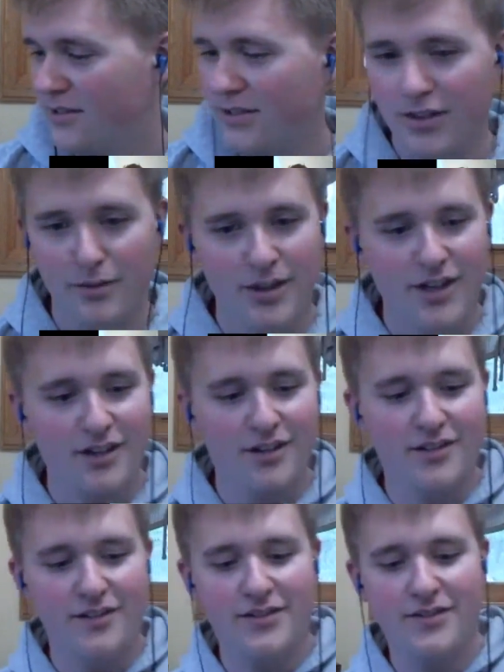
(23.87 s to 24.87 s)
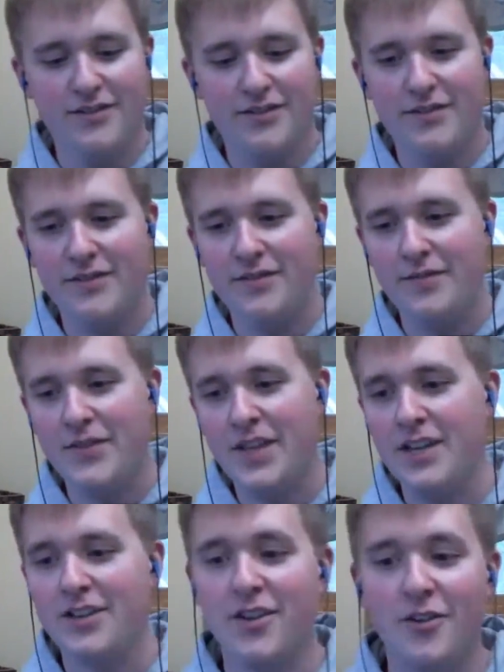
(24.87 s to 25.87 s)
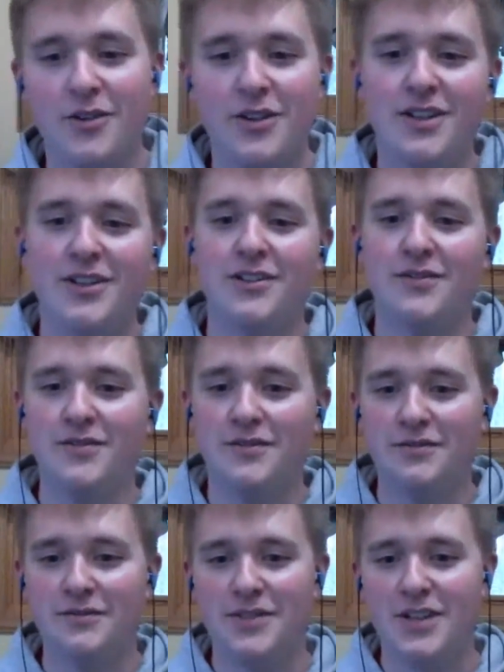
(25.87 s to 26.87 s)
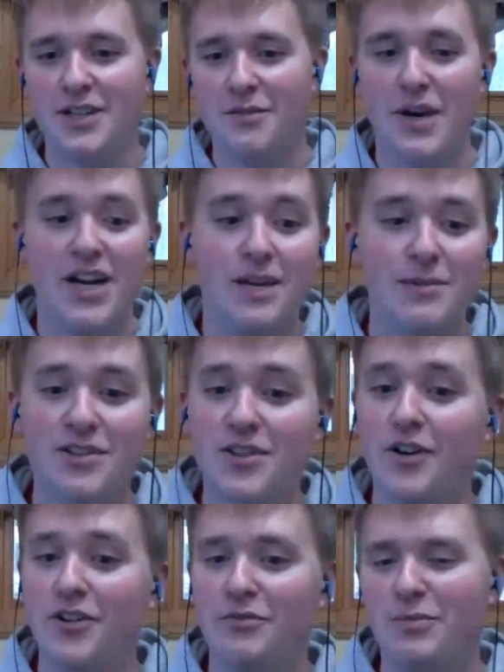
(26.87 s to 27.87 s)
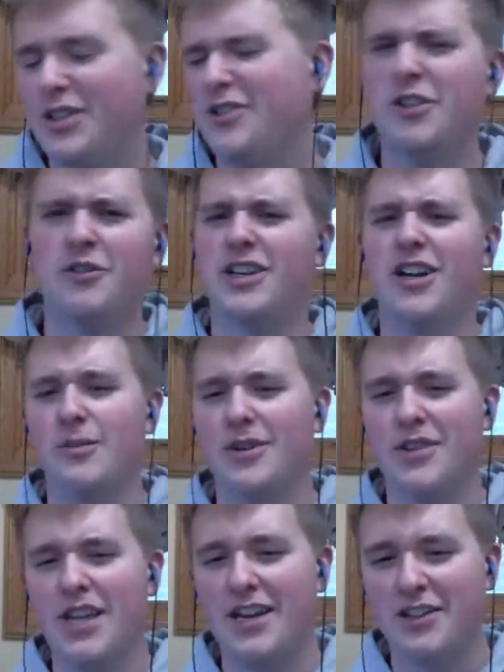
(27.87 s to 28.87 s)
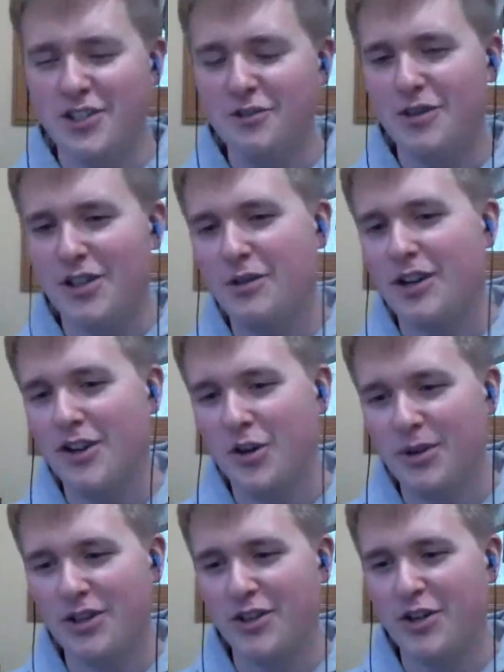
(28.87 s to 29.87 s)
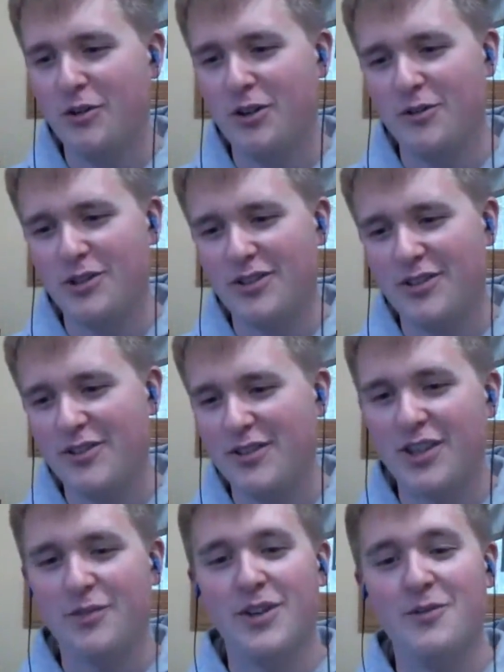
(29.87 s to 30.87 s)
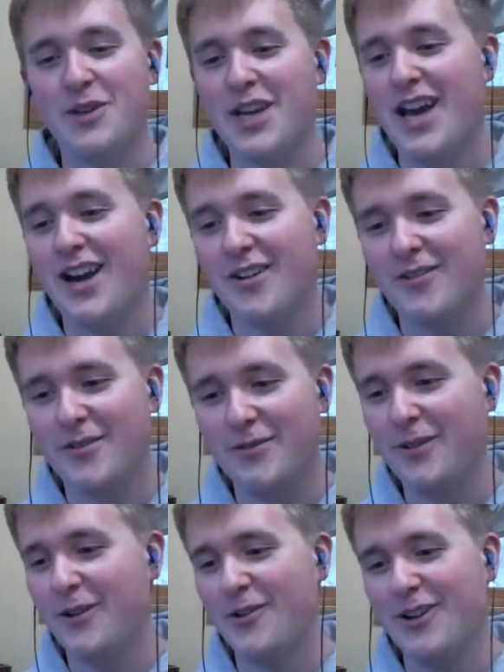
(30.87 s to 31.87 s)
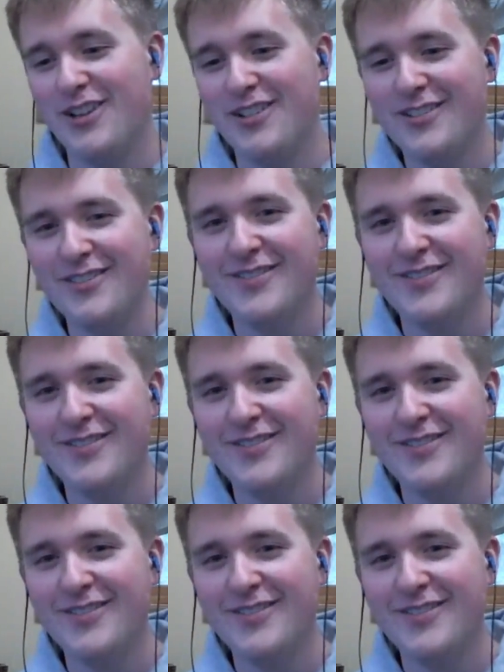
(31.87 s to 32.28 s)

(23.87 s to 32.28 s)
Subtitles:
There we are. So, my name is Dalton, but you don't care about that. You really want to know about the co-hosts. This week we have Florian.